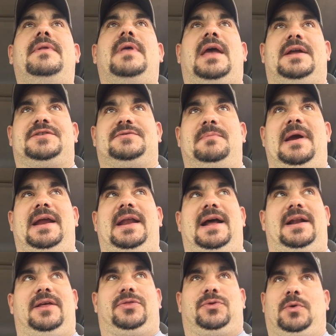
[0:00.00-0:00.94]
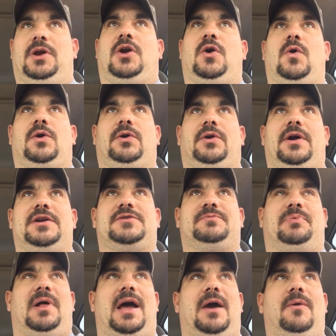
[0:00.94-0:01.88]
It's made out of 3/4 inch
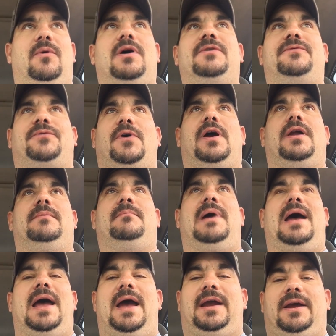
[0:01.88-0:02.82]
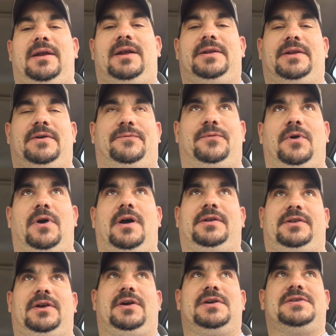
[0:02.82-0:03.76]
plywood front and back, and on the
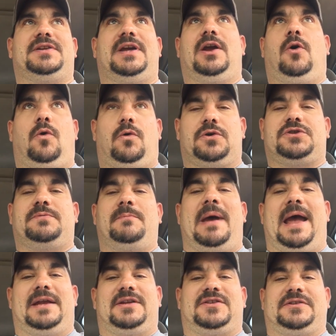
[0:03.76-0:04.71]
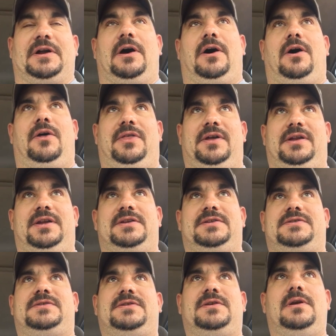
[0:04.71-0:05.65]
front there is a horse mat stall that
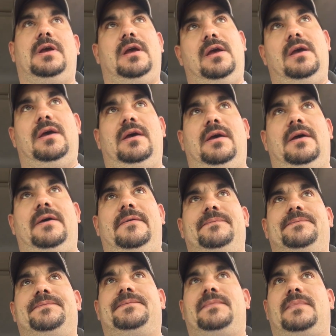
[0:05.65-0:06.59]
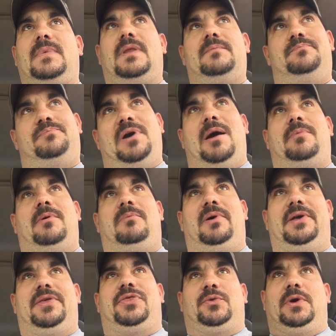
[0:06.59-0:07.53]
is
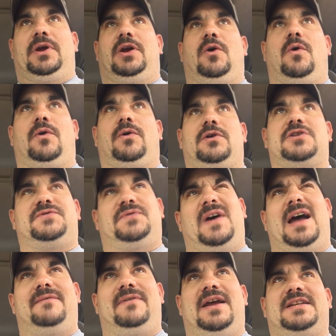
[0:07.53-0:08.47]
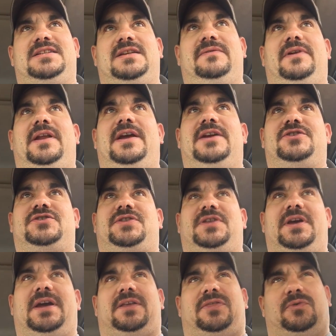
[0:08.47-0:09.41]
probably 3/4, 5/8 of an inch
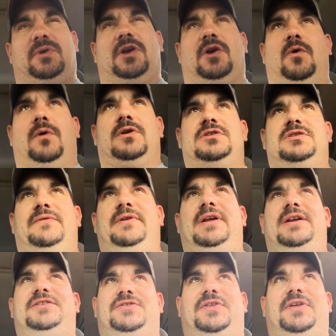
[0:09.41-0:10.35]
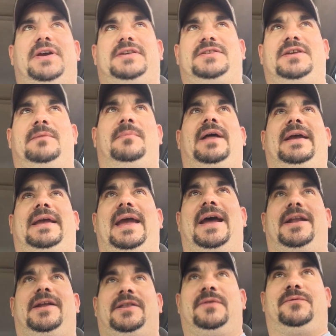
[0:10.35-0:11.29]
thick, 3/4 of an inch thick, something like
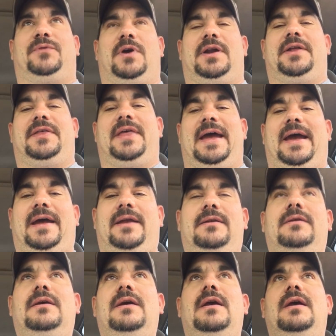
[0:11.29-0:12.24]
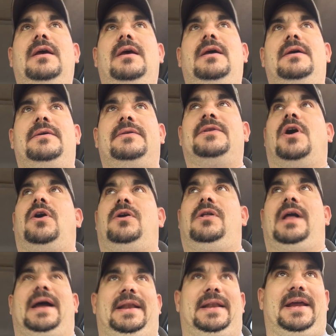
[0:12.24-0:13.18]
that on the front of that. The
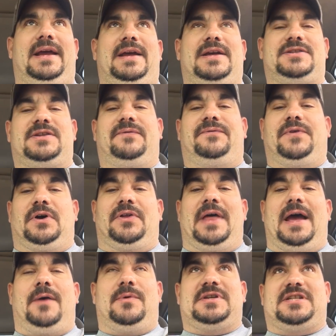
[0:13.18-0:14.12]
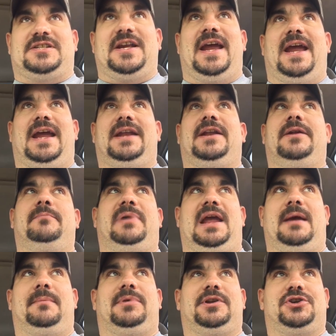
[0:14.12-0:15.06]
whole idea is to fill that with sand and
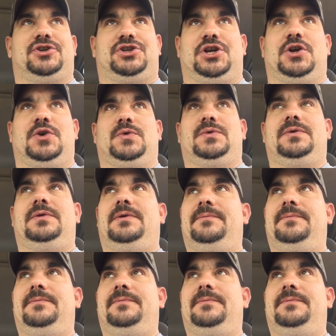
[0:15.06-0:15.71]
be able to shoot